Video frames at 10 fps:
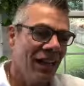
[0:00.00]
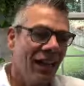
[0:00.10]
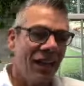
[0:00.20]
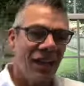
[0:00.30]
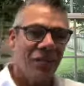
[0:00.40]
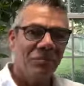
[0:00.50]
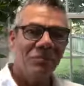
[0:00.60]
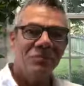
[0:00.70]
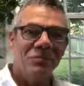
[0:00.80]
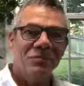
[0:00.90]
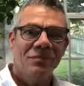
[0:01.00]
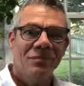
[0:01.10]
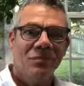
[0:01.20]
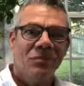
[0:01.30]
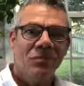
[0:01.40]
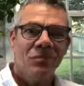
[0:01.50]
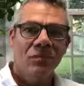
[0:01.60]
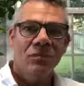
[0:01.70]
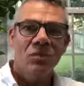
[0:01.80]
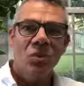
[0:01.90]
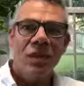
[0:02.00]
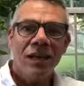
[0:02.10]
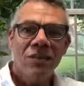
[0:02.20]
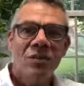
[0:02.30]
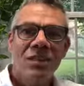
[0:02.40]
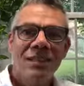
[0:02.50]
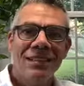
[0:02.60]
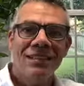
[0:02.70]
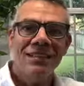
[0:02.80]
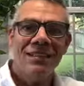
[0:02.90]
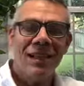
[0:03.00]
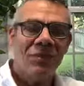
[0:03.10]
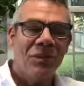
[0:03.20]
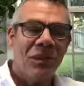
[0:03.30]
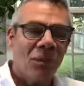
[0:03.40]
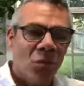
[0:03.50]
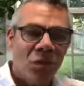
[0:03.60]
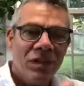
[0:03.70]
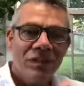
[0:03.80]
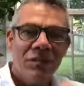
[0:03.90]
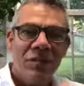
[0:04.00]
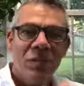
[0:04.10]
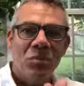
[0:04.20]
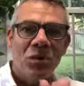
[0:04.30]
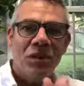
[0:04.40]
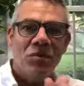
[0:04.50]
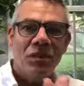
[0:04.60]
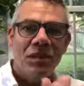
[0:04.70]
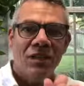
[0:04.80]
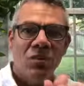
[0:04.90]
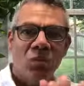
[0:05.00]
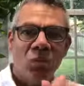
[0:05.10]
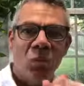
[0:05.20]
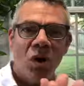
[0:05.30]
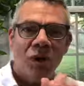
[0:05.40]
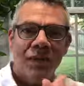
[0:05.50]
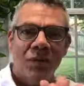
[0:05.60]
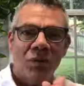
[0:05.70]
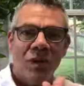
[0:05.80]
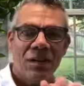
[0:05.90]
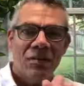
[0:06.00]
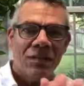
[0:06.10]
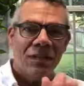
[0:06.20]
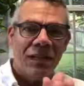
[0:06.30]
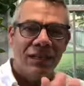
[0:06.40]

Um, so energy is everything. What is the vibration that you're walking around today?